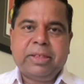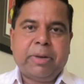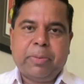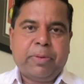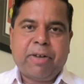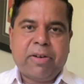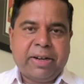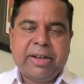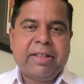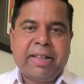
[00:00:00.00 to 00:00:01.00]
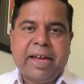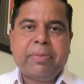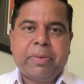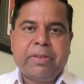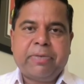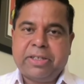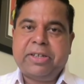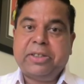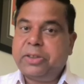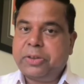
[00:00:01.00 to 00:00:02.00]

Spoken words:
And we've already done that with residential